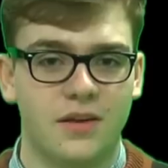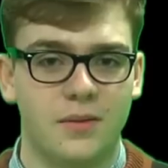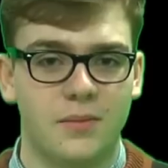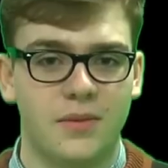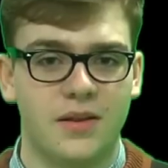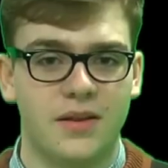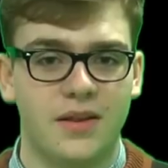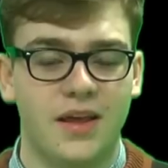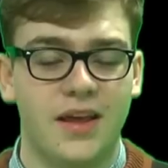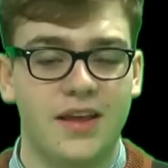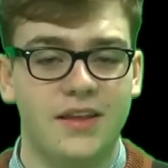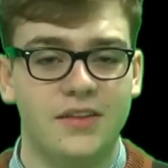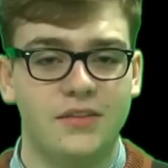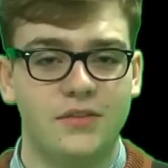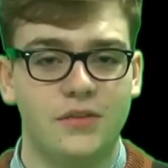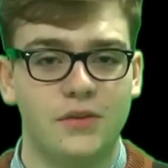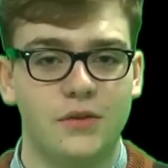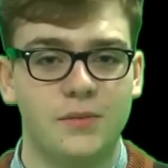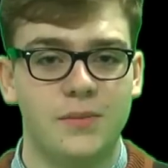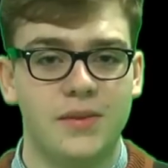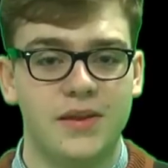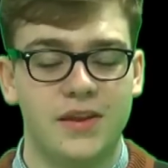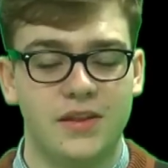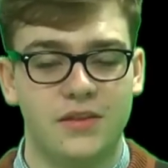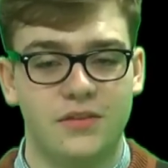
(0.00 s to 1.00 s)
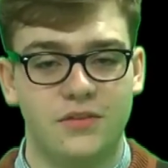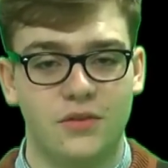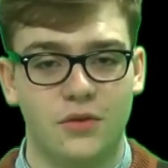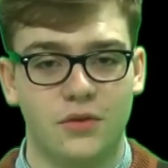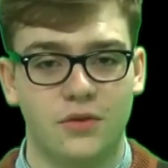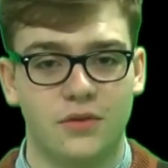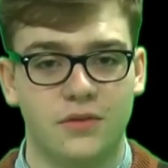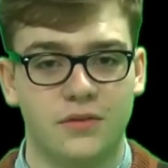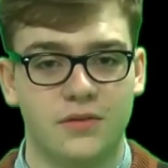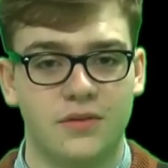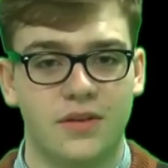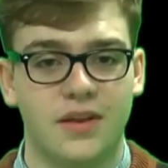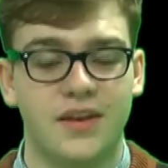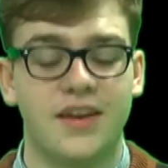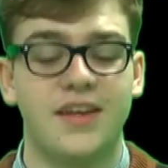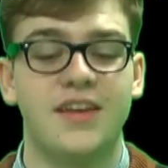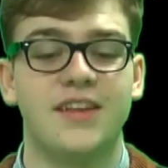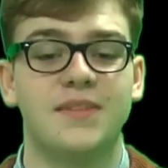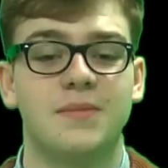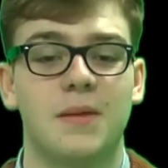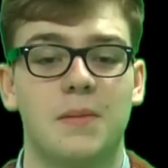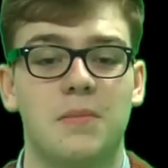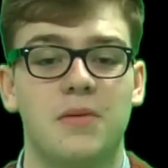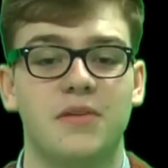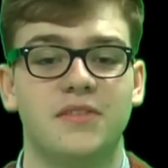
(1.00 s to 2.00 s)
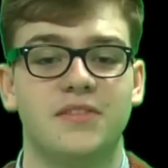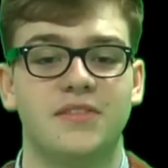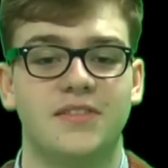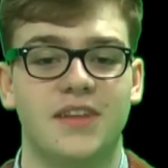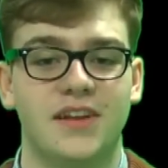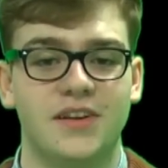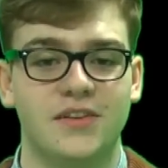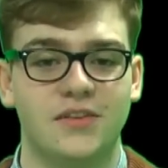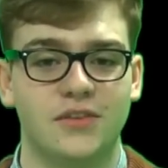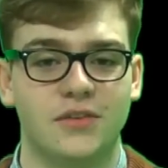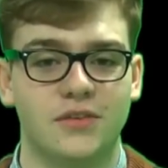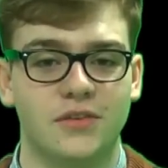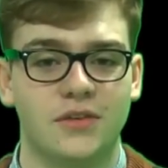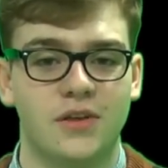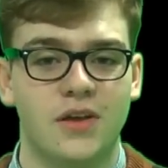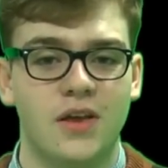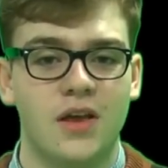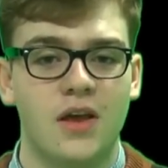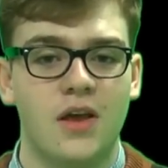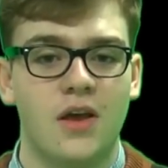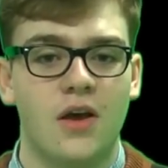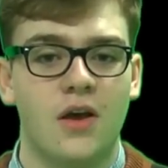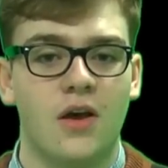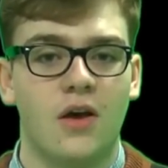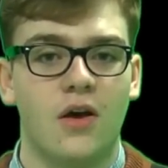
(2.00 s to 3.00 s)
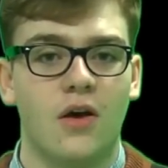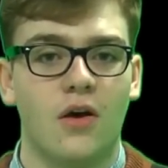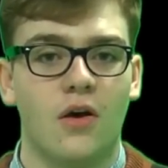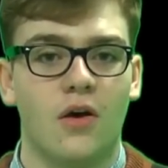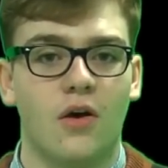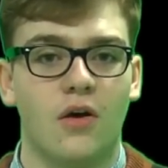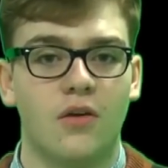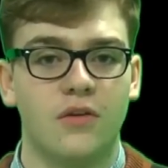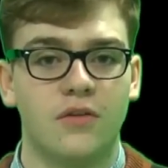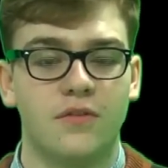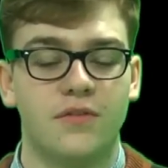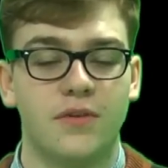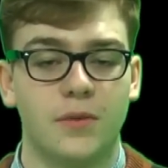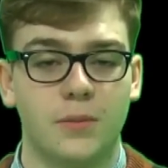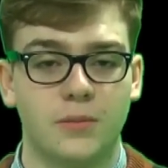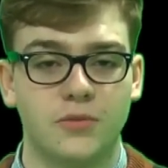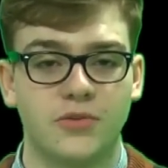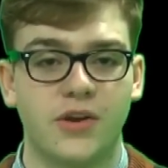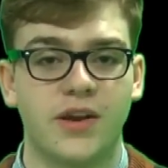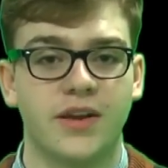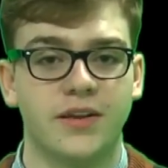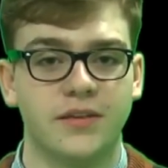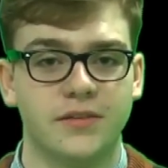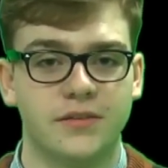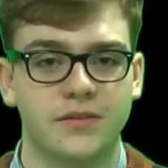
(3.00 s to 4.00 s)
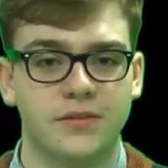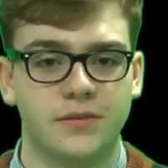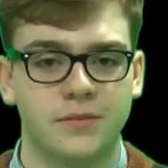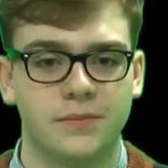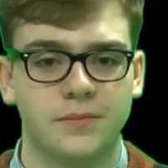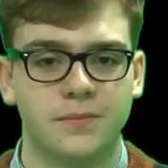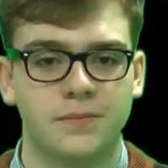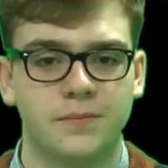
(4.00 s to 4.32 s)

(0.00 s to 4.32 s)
I'm an A2 media student, and here's my presentation on film trailers.